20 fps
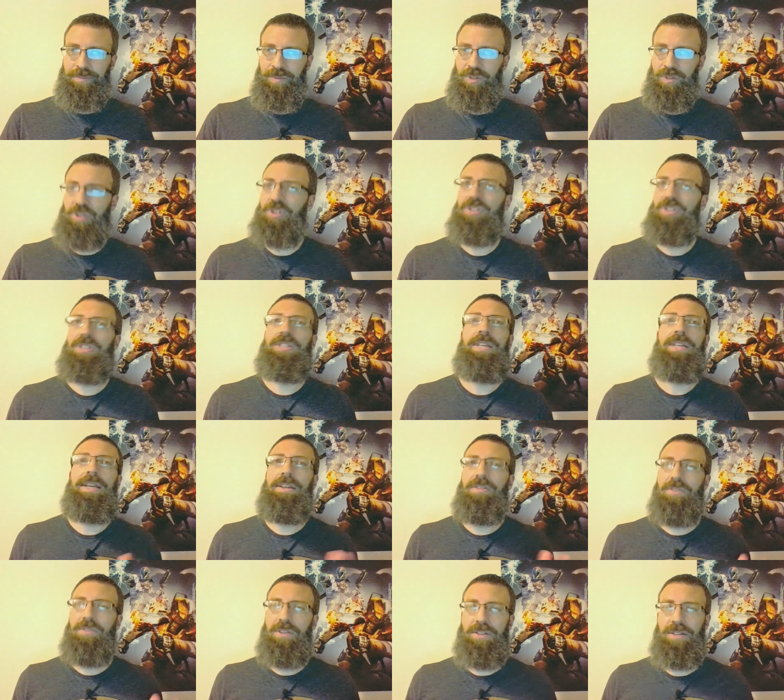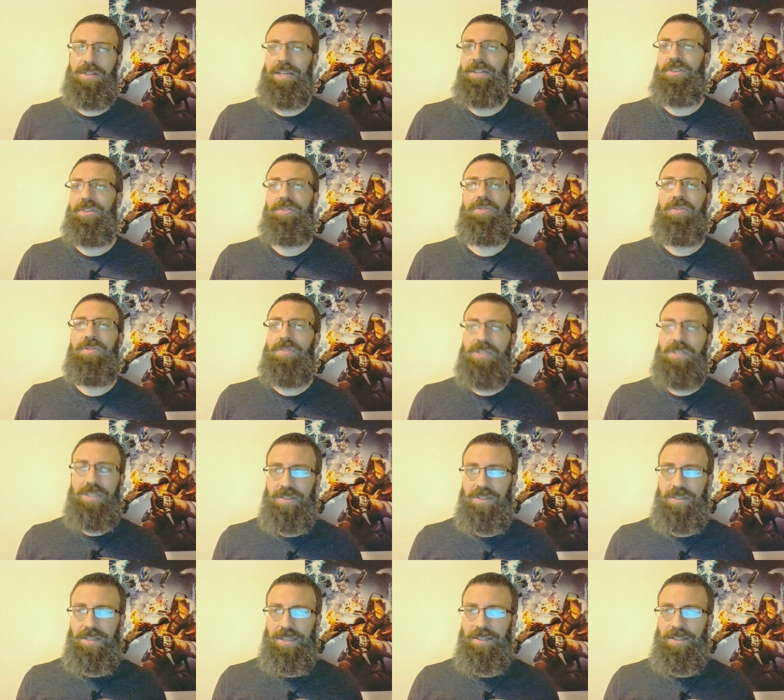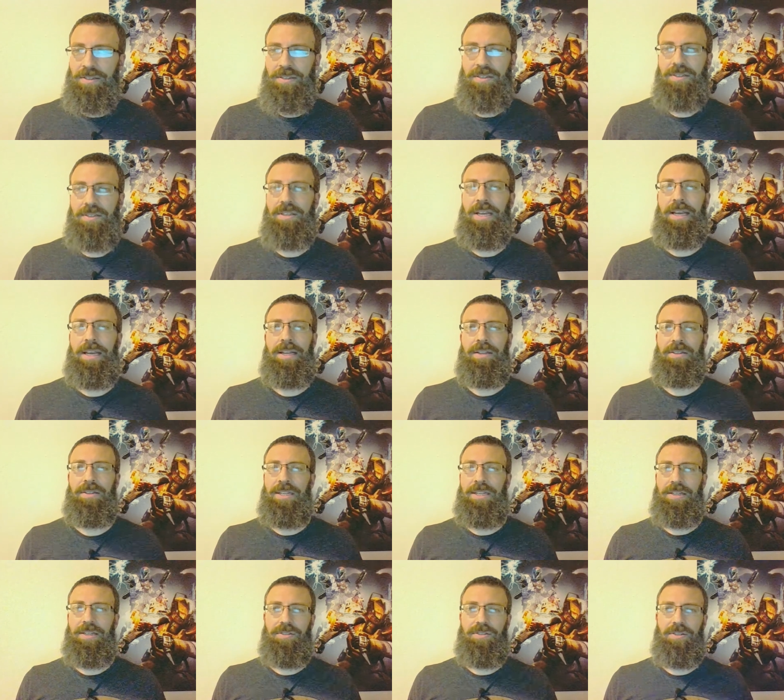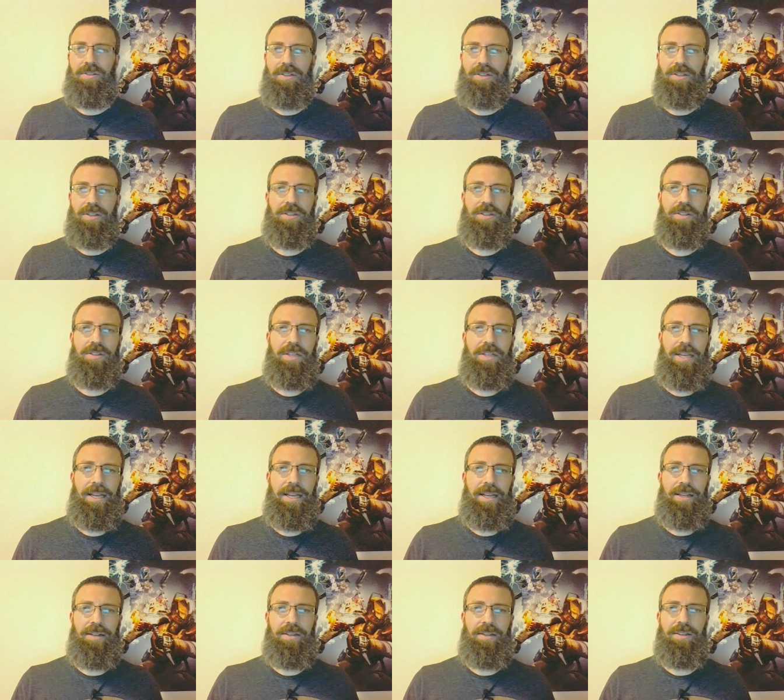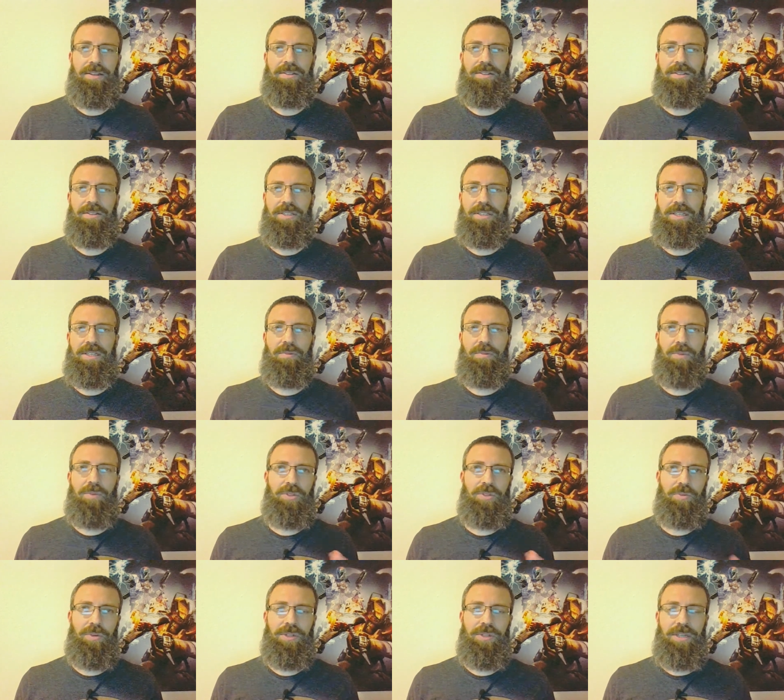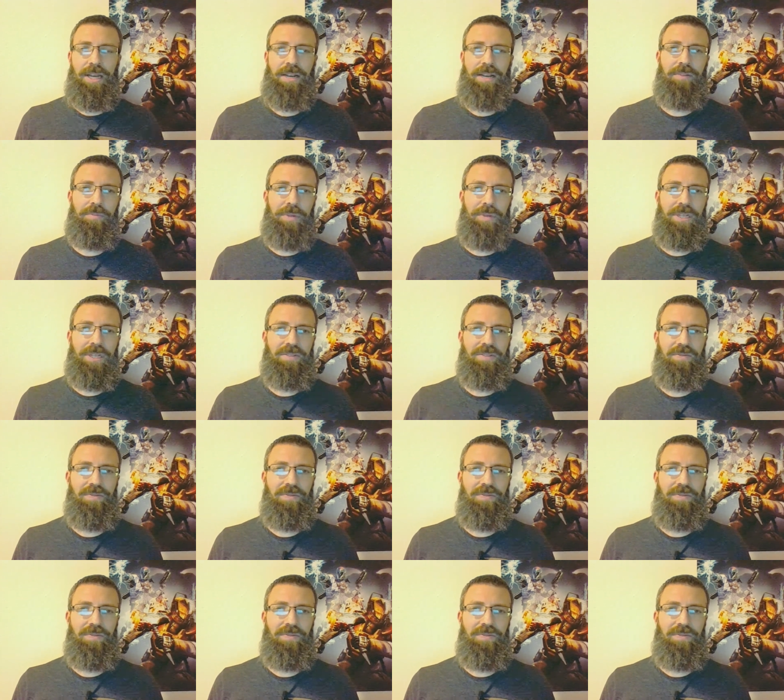Just take a look, like Google these things and take a look and see which one kind of best